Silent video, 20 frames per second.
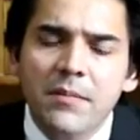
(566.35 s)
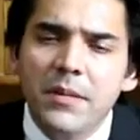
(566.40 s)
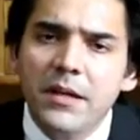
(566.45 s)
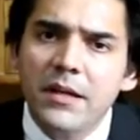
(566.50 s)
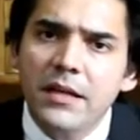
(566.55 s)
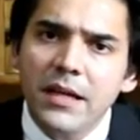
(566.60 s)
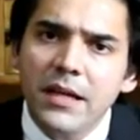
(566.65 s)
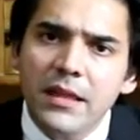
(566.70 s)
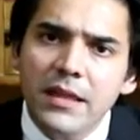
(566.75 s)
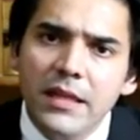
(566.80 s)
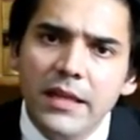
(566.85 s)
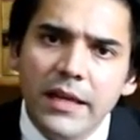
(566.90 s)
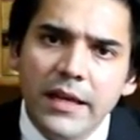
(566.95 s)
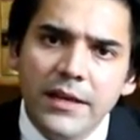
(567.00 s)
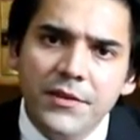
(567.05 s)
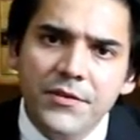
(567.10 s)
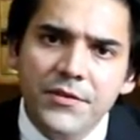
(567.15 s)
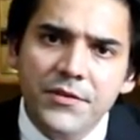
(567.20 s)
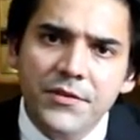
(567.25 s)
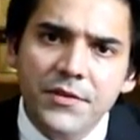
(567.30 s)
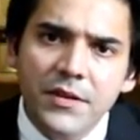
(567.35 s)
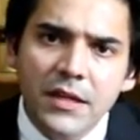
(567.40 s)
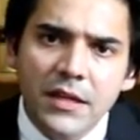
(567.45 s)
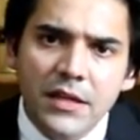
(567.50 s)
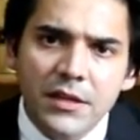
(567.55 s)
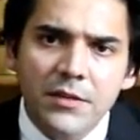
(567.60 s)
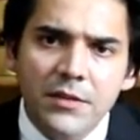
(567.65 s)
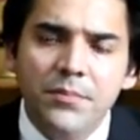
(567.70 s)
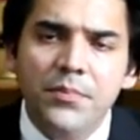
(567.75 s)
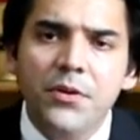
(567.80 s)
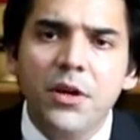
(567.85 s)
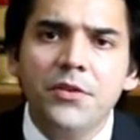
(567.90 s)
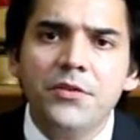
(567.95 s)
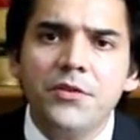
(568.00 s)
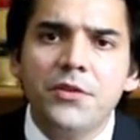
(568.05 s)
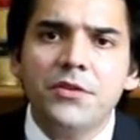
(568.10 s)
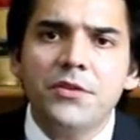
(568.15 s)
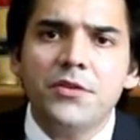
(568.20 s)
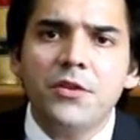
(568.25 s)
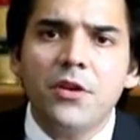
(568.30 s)
But nonetheless, the
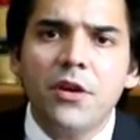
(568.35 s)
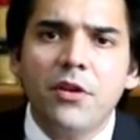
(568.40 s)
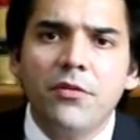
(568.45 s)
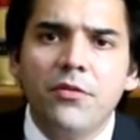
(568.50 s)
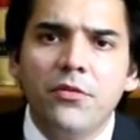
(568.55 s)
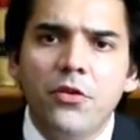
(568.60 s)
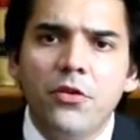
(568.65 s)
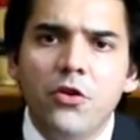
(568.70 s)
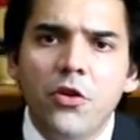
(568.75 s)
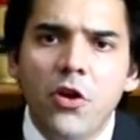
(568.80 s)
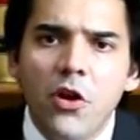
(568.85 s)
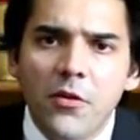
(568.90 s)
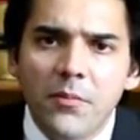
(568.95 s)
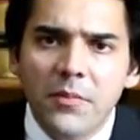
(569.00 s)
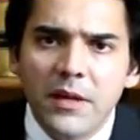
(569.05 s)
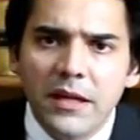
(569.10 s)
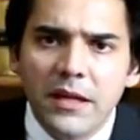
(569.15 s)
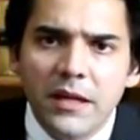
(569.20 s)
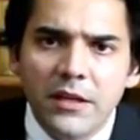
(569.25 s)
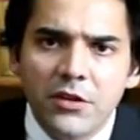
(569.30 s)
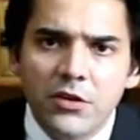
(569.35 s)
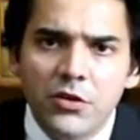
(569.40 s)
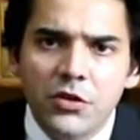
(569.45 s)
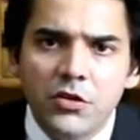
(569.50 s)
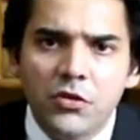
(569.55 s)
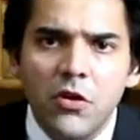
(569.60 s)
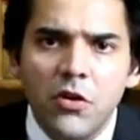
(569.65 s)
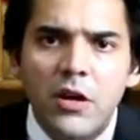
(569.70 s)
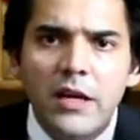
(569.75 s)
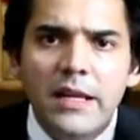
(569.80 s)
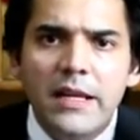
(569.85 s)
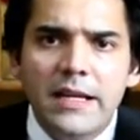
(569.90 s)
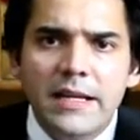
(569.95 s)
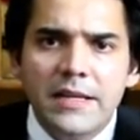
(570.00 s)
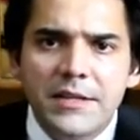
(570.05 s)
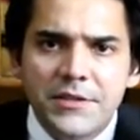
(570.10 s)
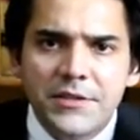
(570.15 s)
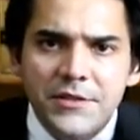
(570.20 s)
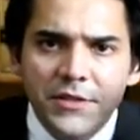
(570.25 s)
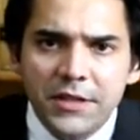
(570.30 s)
process of lawmaking, the royal
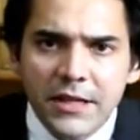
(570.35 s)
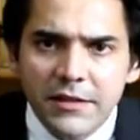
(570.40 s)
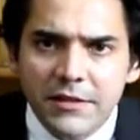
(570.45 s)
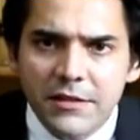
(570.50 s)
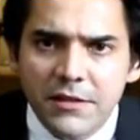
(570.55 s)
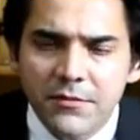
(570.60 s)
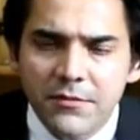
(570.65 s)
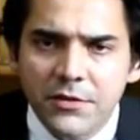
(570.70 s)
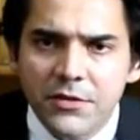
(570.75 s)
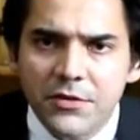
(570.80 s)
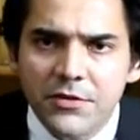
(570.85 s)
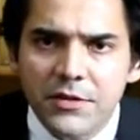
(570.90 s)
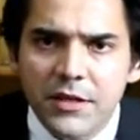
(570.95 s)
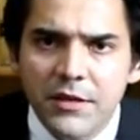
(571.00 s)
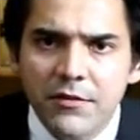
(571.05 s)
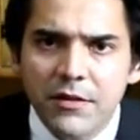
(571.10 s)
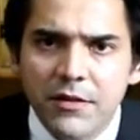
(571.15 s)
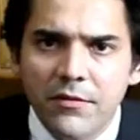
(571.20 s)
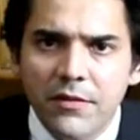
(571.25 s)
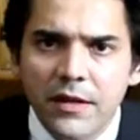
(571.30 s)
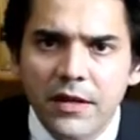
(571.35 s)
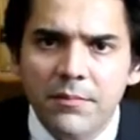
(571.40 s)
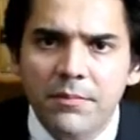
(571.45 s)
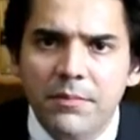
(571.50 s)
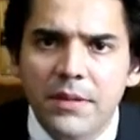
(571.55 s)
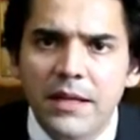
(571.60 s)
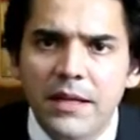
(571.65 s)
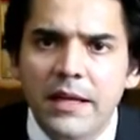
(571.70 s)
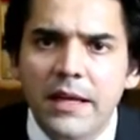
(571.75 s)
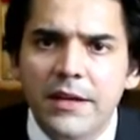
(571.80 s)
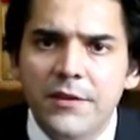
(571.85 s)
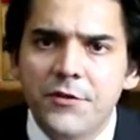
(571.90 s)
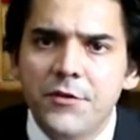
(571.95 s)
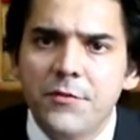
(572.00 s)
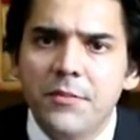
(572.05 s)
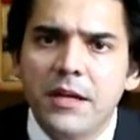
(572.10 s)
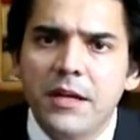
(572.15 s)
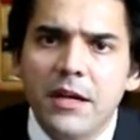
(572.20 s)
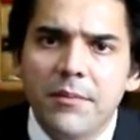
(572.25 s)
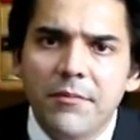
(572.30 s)
assent which is given when a bill has
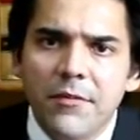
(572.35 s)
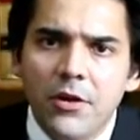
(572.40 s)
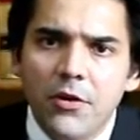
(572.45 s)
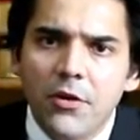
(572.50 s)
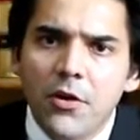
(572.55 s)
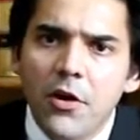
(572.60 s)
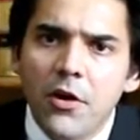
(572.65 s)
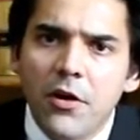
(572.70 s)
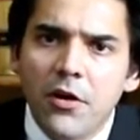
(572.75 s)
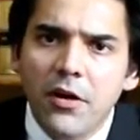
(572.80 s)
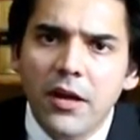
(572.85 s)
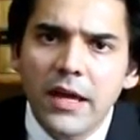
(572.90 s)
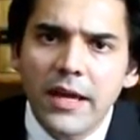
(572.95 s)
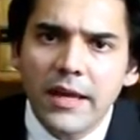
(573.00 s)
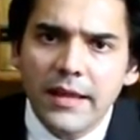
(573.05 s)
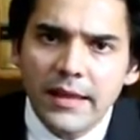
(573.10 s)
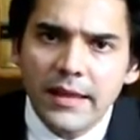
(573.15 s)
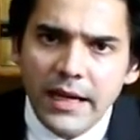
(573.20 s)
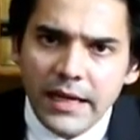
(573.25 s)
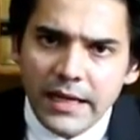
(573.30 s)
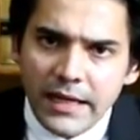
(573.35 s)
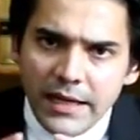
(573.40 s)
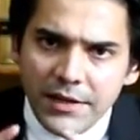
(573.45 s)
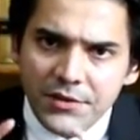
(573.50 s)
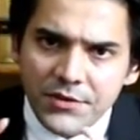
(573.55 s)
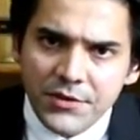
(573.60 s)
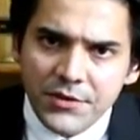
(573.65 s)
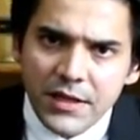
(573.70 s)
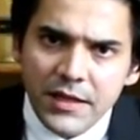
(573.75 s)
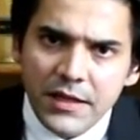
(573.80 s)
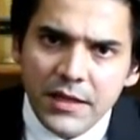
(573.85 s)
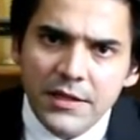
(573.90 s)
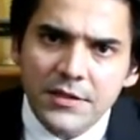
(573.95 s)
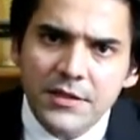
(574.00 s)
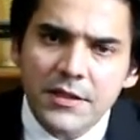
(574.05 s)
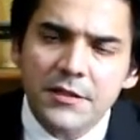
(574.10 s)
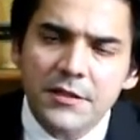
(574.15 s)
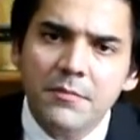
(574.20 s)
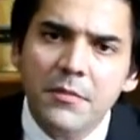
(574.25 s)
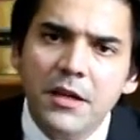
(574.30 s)
to become a law, that assent
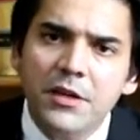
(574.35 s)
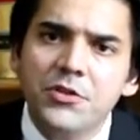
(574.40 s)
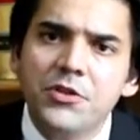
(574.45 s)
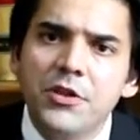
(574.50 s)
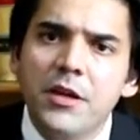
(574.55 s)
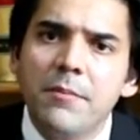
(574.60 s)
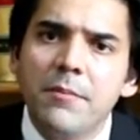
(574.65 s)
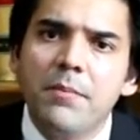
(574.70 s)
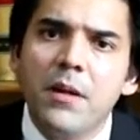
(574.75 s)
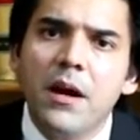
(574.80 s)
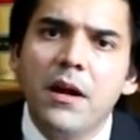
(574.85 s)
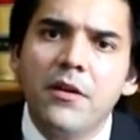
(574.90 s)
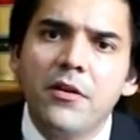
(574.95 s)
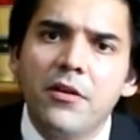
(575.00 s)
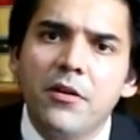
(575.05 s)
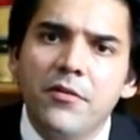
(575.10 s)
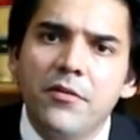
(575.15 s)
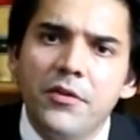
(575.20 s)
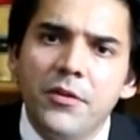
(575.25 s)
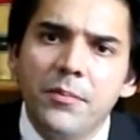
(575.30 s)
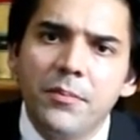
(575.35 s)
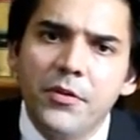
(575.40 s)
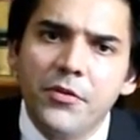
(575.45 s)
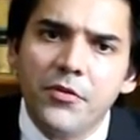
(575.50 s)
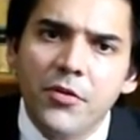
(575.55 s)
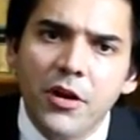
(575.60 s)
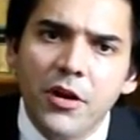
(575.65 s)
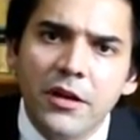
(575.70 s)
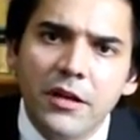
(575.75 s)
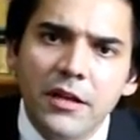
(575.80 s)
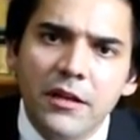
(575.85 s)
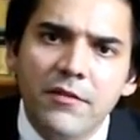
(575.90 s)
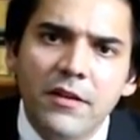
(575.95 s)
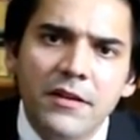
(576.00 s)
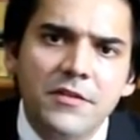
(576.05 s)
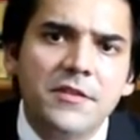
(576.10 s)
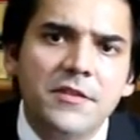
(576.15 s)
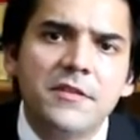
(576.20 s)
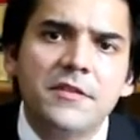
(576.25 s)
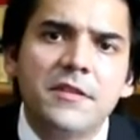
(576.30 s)
is as much a part of the prerogative
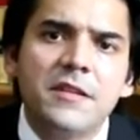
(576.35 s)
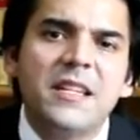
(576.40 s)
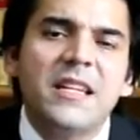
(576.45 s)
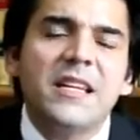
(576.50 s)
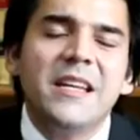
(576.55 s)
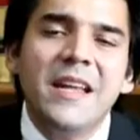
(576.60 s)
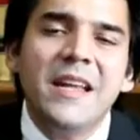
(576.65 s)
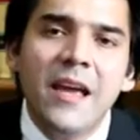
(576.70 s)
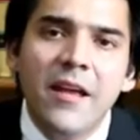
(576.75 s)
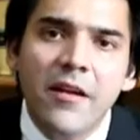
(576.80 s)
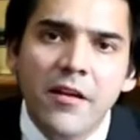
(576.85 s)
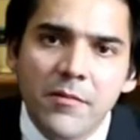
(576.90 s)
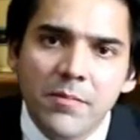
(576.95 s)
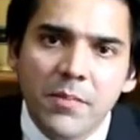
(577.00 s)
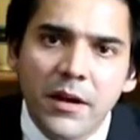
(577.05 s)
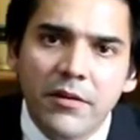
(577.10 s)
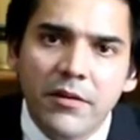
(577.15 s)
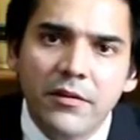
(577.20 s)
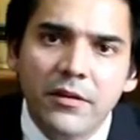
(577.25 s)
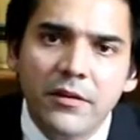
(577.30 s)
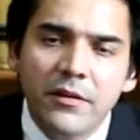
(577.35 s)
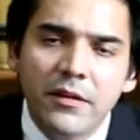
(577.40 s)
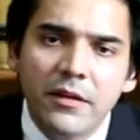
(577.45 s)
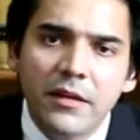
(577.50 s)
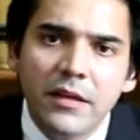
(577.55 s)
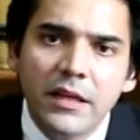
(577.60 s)
as is an inherent power.